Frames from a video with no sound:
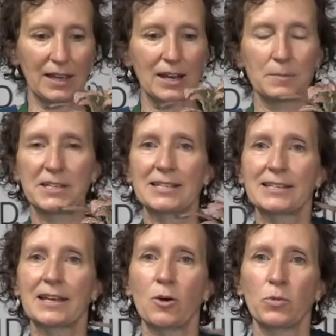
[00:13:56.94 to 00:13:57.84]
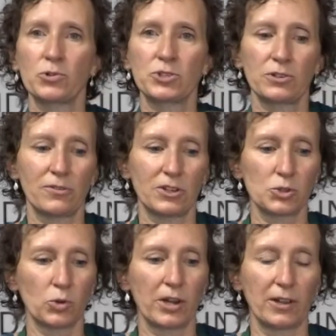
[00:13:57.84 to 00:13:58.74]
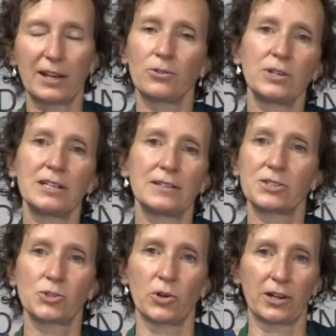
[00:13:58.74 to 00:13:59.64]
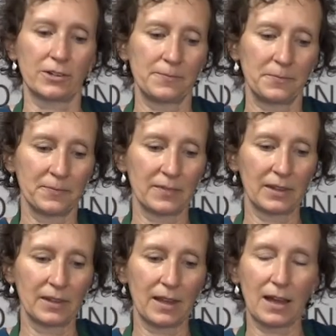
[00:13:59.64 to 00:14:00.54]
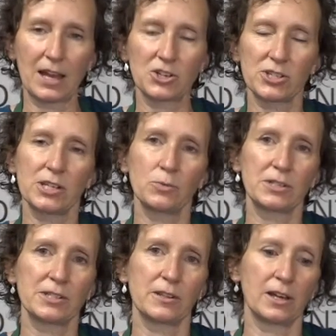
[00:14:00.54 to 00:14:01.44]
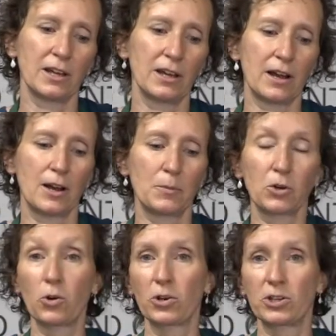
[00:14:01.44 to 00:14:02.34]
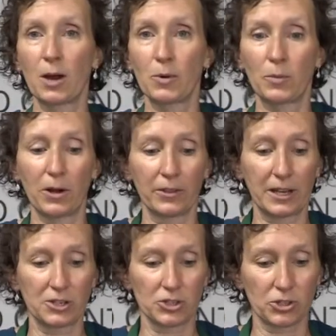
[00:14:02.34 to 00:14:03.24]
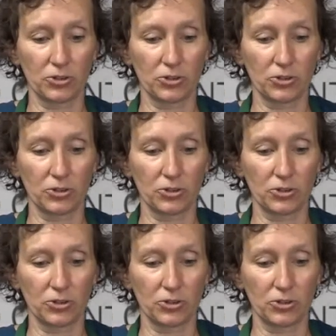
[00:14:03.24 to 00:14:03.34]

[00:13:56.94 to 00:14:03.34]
And I'm teasing out most of the soil. I don't need this soil. I just need what's in the Kokidama ball that I just